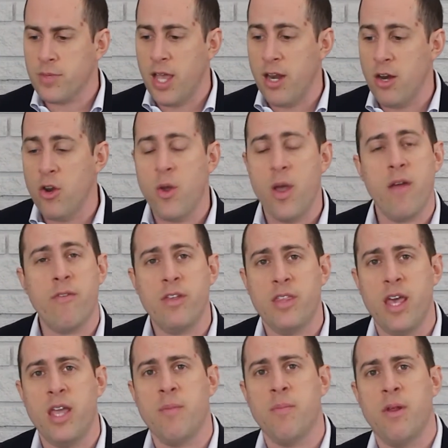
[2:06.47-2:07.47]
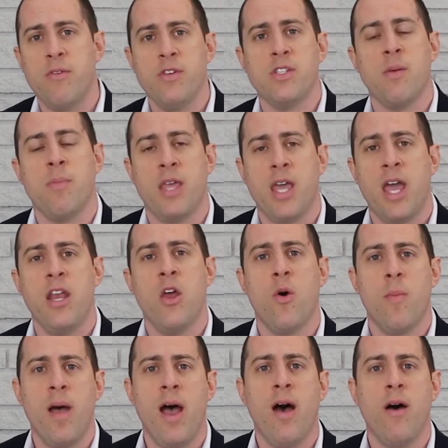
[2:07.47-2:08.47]
I don't know everything, but if it's something I know
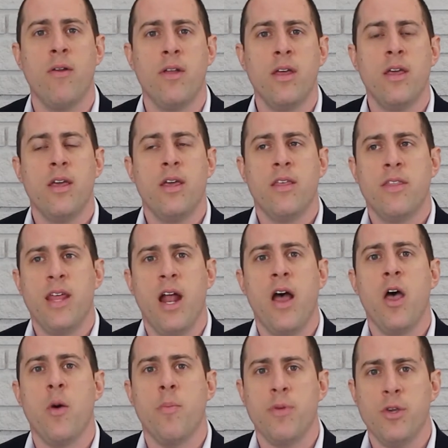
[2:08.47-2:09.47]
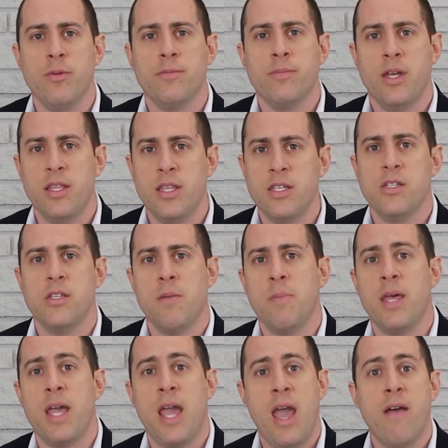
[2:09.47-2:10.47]
about, then I'll help you. And this is
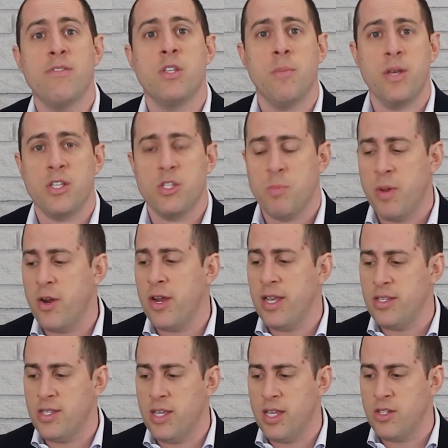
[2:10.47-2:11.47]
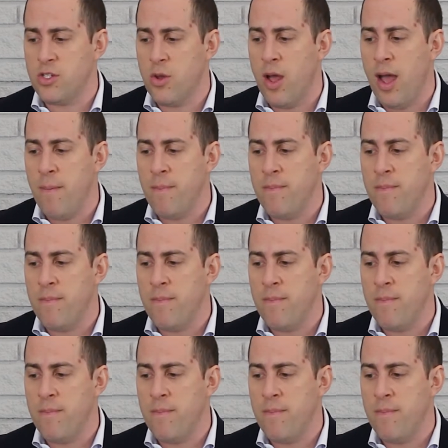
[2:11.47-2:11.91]
something I have some experience in. So